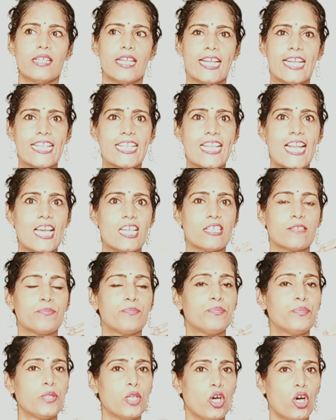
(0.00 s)
It's like
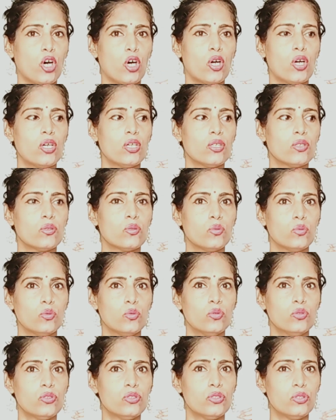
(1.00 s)
pure
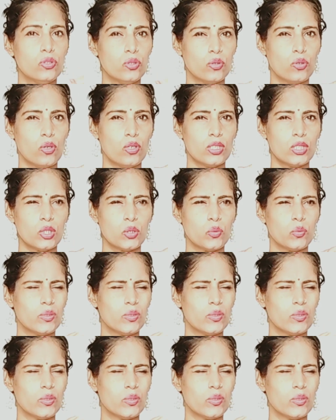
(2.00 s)
oud note